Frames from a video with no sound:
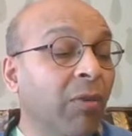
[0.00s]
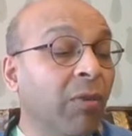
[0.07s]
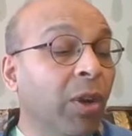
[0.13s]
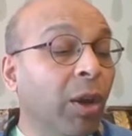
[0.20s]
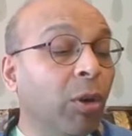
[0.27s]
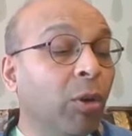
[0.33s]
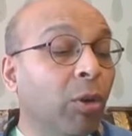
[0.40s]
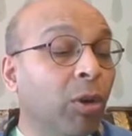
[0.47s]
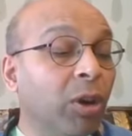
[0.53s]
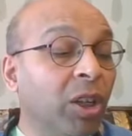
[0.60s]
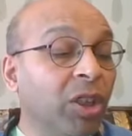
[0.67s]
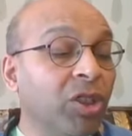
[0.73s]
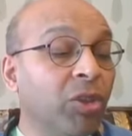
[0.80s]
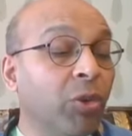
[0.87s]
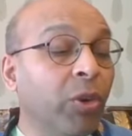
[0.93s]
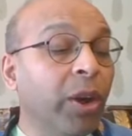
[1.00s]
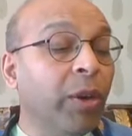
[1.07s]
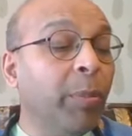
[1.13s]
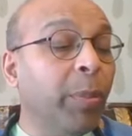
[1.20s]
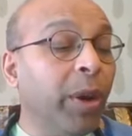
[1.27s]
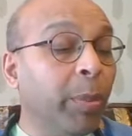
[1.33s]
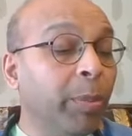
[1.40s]
we have crushed
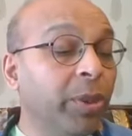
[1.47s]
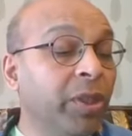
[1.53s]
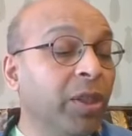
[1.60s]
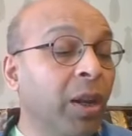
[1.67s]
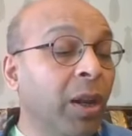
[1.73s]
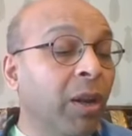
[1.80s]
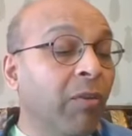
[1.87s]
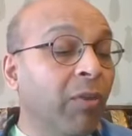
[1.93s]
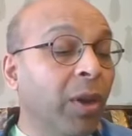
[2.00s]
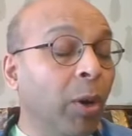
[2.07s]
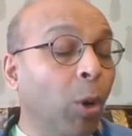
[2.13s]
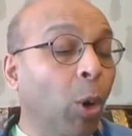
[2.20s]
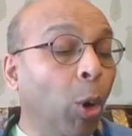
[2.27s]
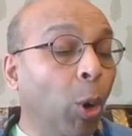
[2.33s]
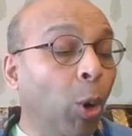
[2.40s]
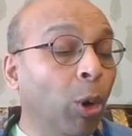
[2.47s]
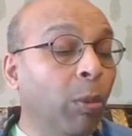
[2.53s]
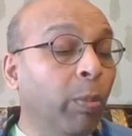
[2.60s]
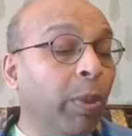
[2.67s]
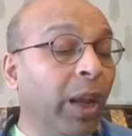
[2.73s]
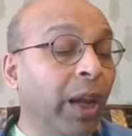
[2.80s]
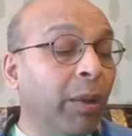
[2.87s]
red peppers, we have whole
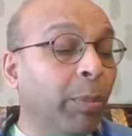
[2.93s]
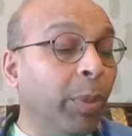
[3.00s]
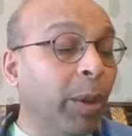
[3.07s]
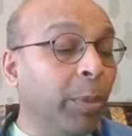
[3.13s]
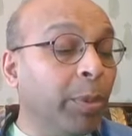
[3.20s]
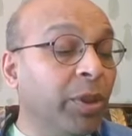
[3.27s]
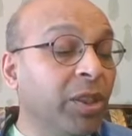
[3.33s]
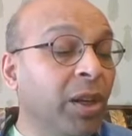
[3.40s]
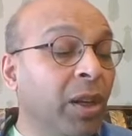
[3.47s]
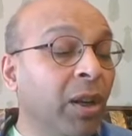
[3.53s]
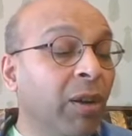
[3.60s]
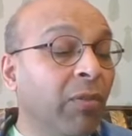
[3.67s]
black peppers,